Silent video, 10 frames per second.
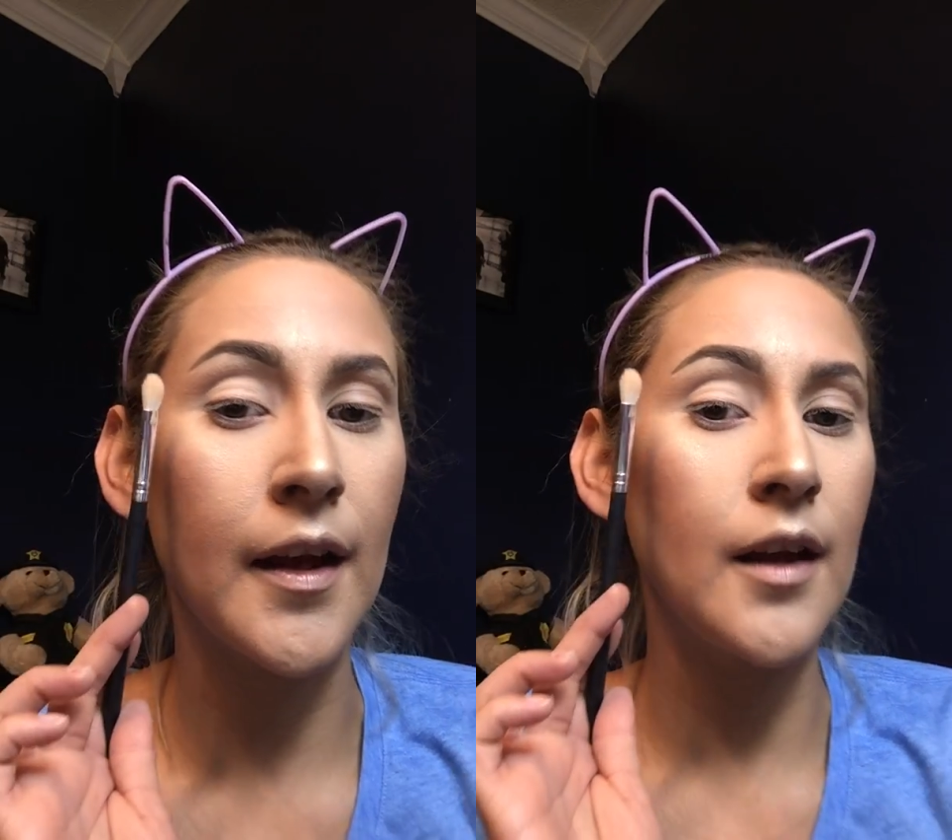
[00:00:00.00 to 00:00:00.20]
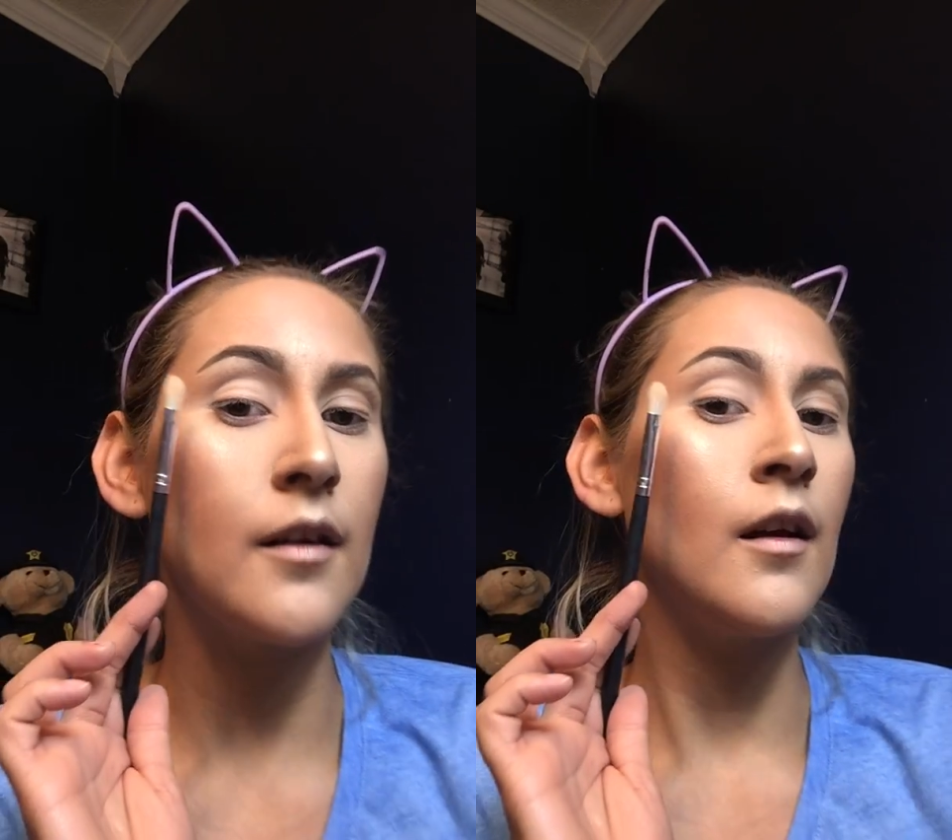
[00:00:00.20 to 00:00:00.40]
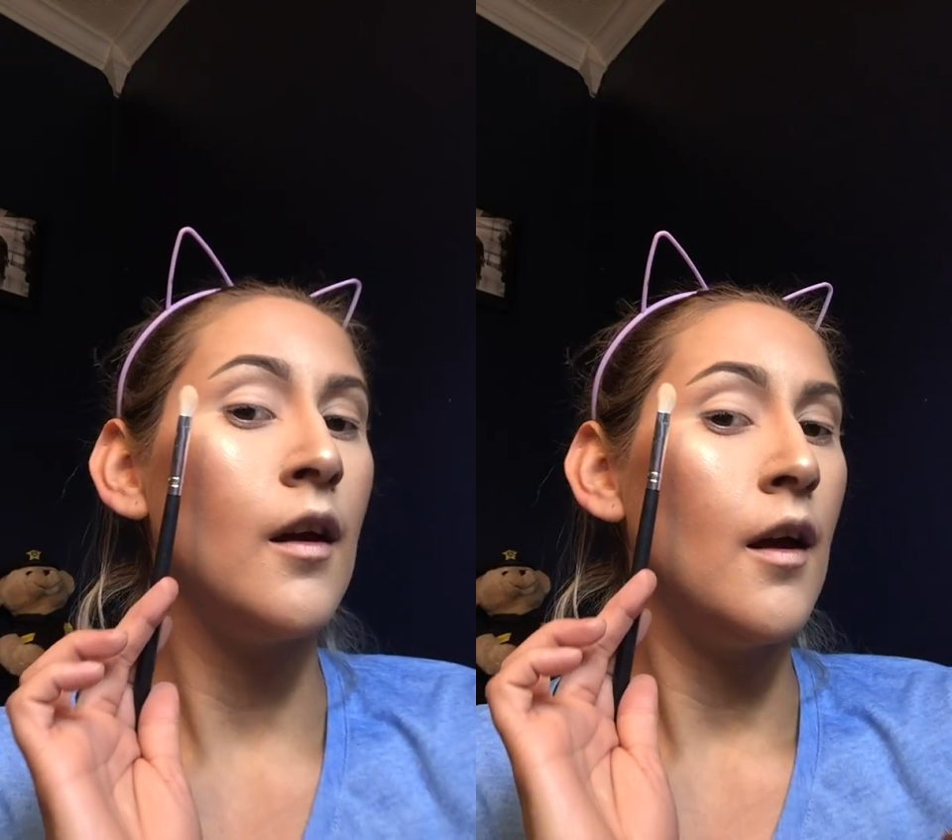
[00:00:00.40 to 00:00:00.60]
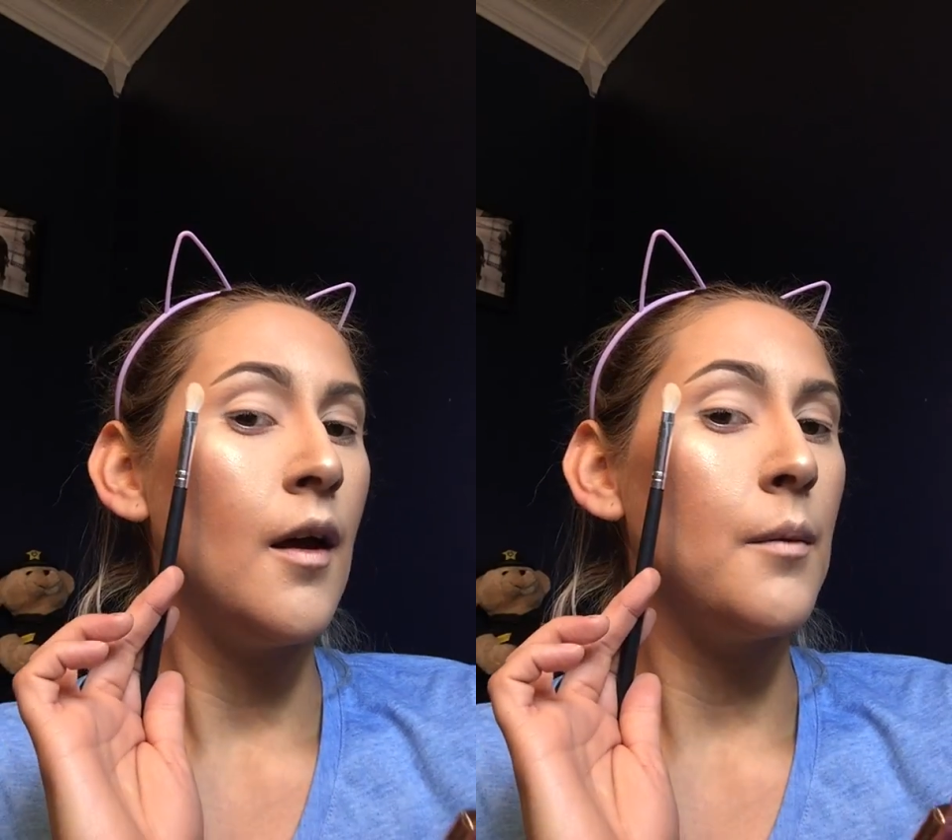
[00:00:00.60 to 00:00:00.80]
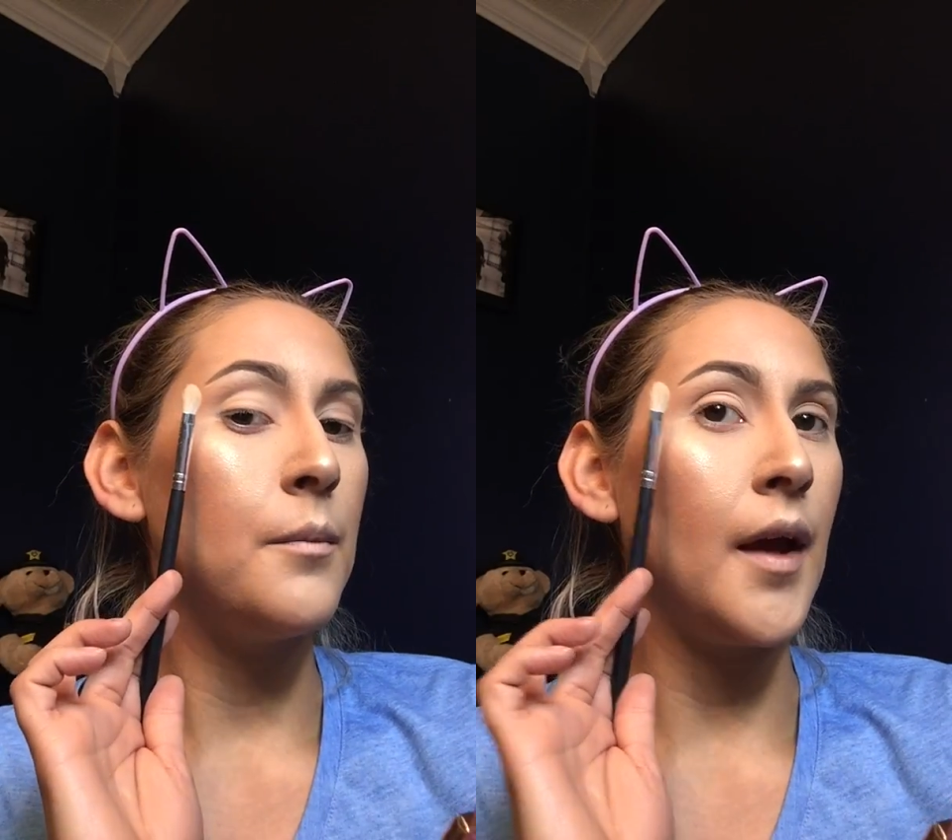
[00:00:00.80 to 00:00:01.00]
light
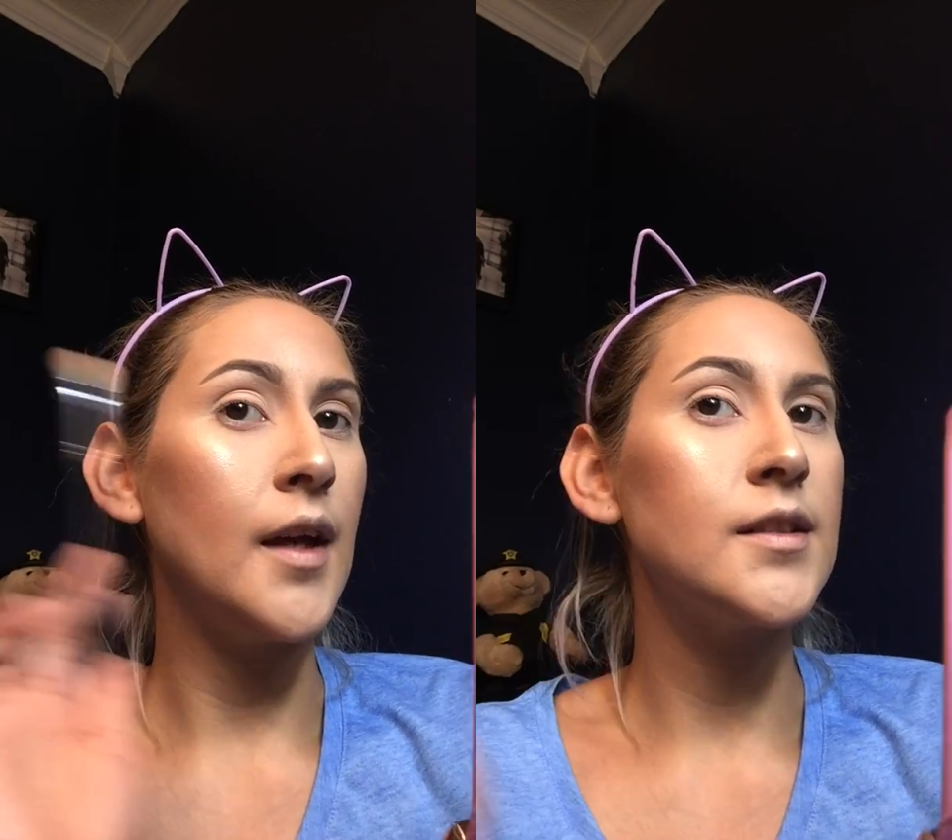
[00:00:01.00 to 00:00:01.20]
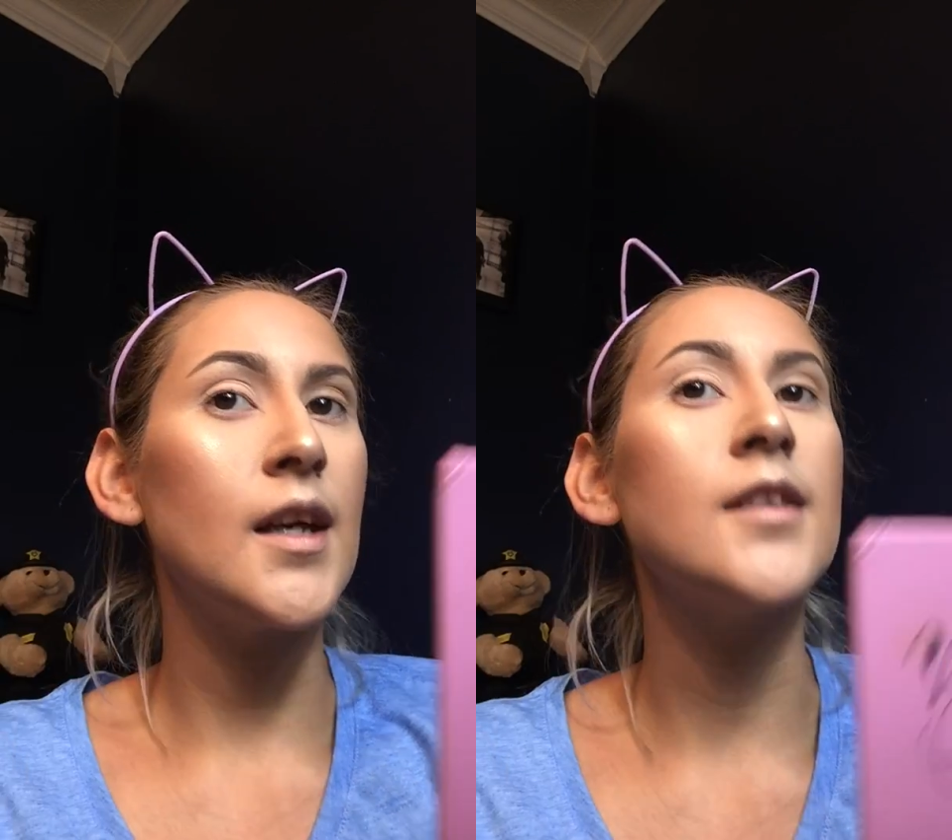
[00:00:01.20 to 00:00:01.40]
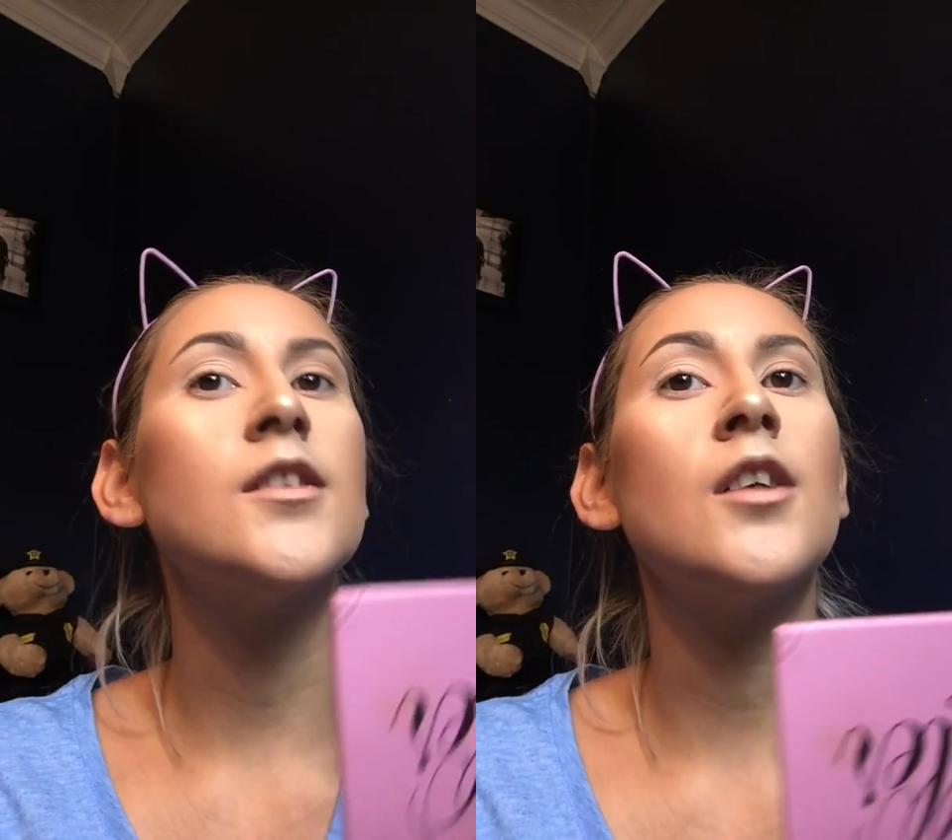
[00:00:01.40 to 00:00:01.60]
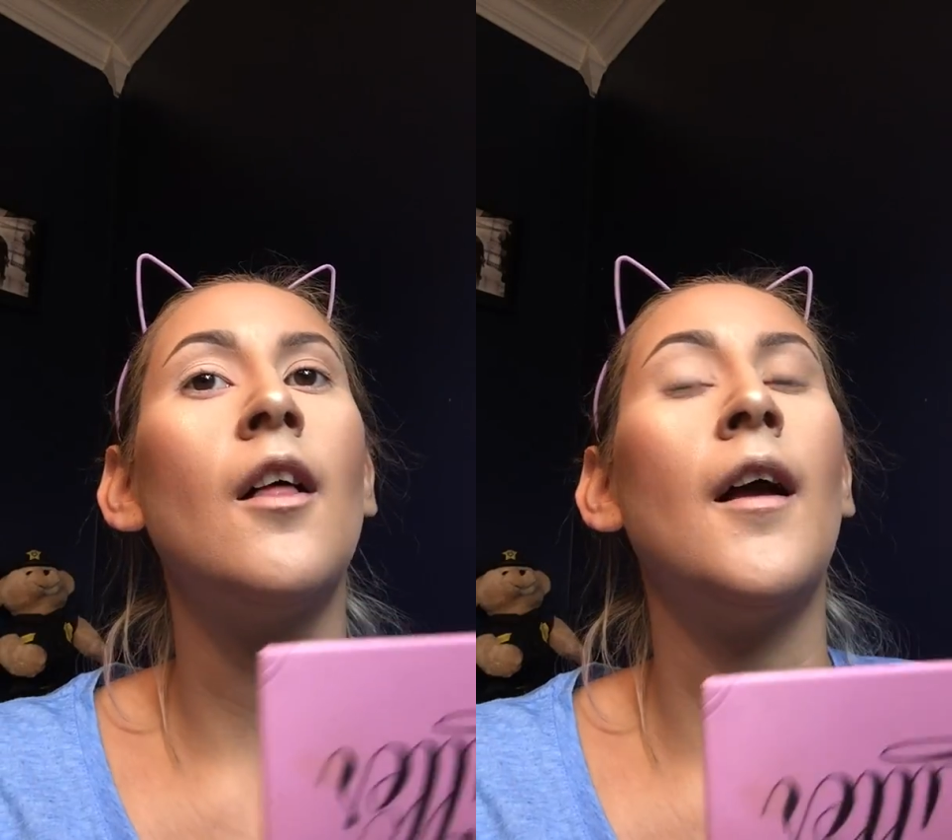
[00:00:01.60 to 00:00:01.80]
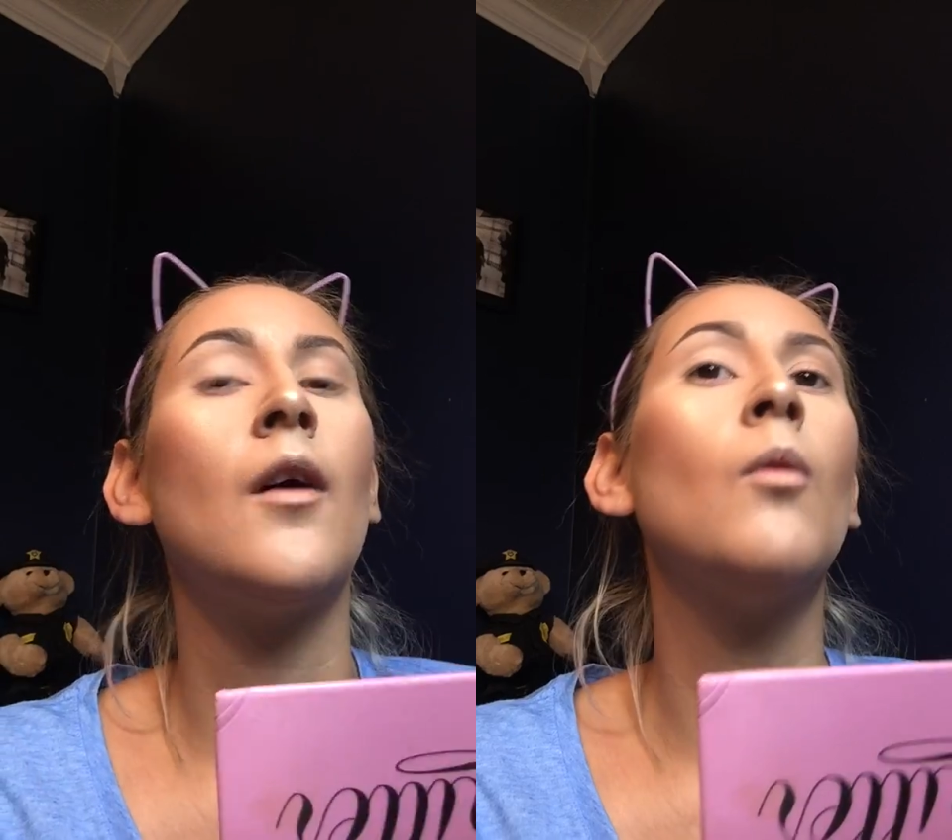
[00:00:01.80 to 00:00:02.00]
base as to
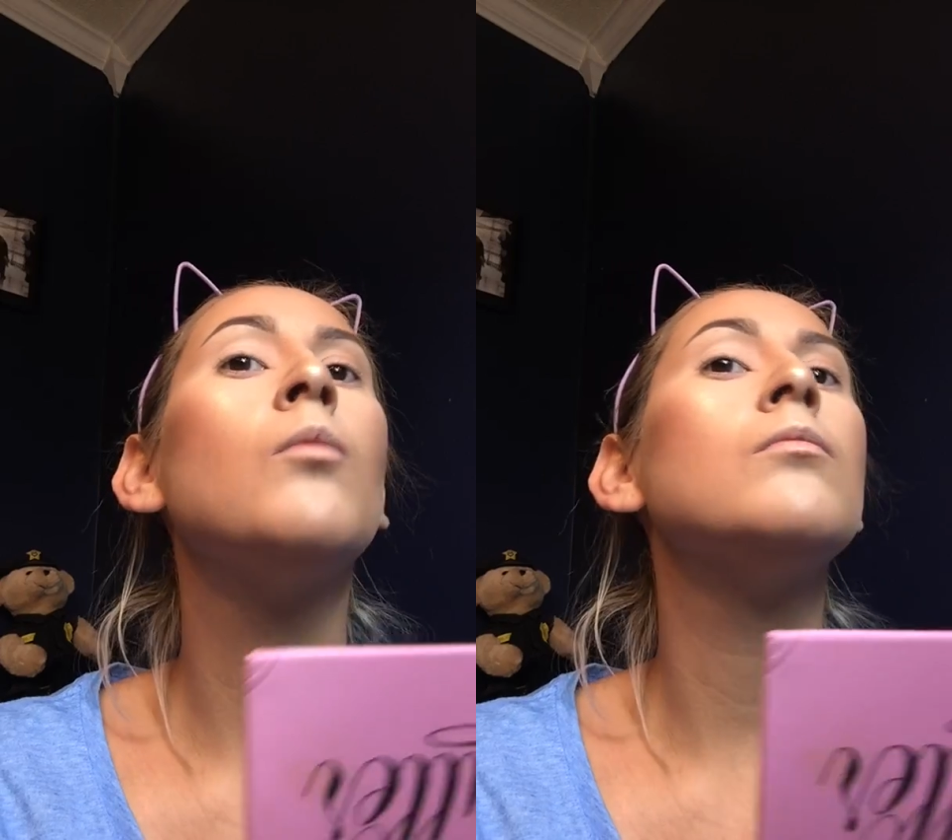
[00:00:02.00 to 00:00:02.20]
like